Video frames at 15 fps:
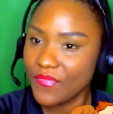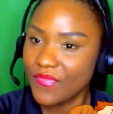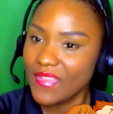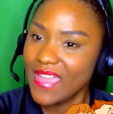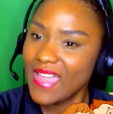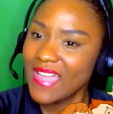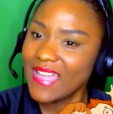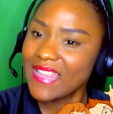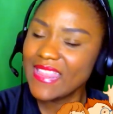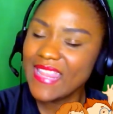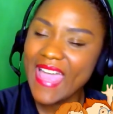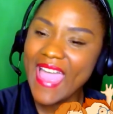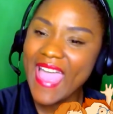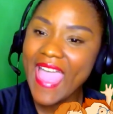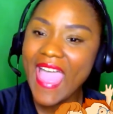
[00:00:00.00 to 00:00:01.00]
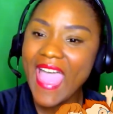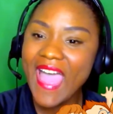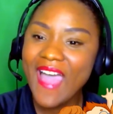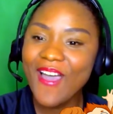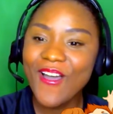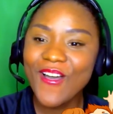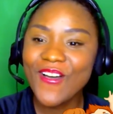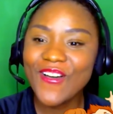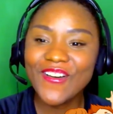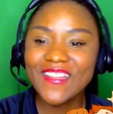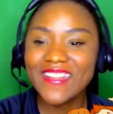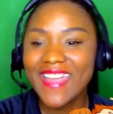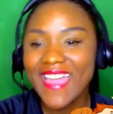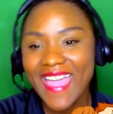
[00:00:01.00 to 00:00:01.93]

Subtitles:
a clown.